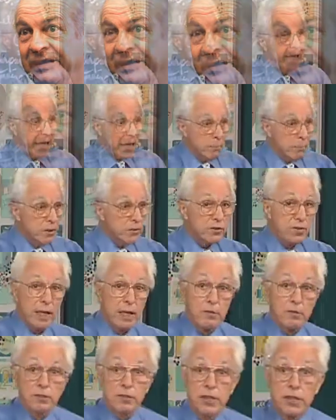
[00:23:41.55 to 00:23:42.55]
Chemists
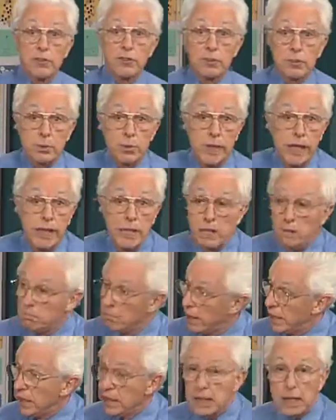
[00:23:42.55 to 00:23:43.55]
have since created
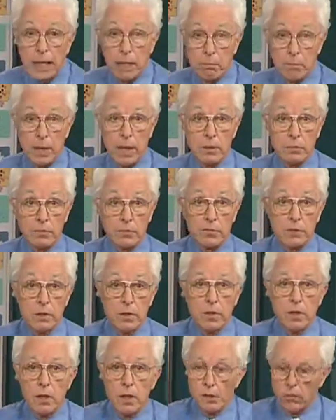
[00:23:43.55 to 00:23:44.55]
many compounds
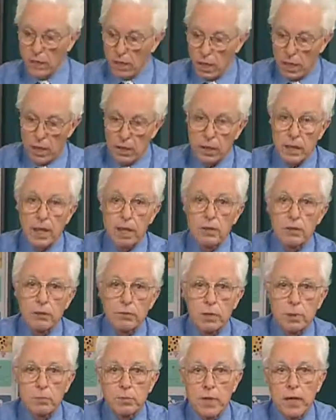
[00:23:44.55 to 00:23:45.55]
of argon,
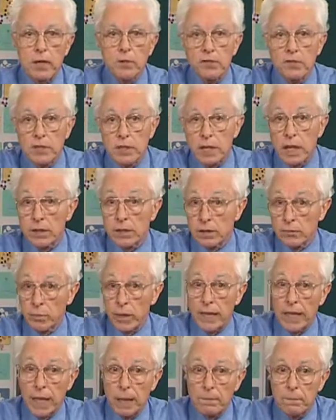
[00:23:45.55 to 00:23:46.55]
krypton, xenon, and
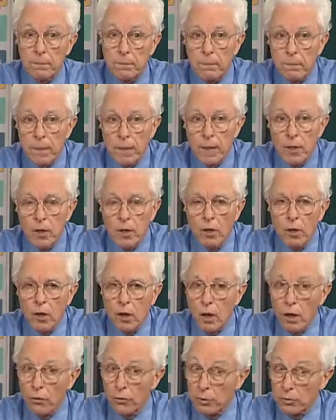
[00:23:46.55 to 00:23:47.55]
radon,
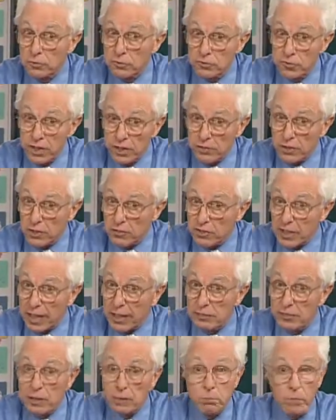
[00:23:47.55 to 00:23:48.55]
although
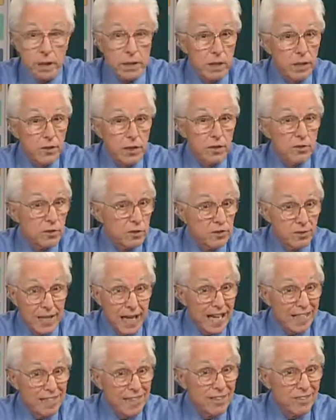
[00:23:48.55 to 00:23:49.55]
synthesizing many of these is
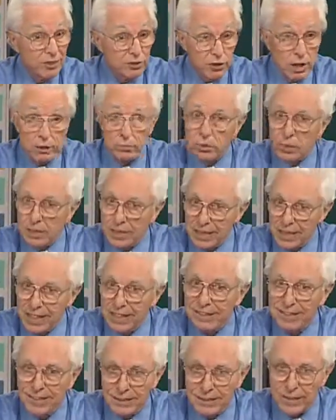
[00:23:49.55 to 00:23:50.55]
not in general an
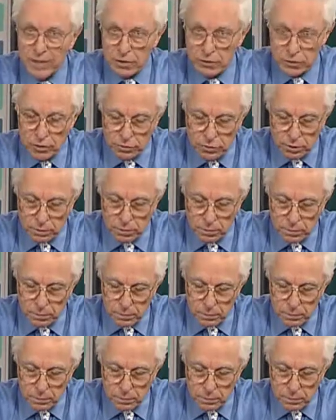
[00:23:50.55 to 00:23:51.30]
easy thing to do.